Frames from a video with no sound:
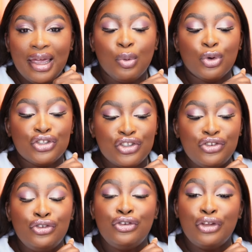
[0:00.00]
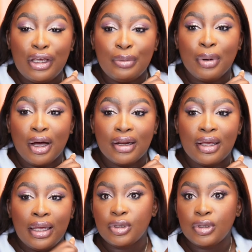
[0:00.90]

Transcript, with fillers: It was deep, honey.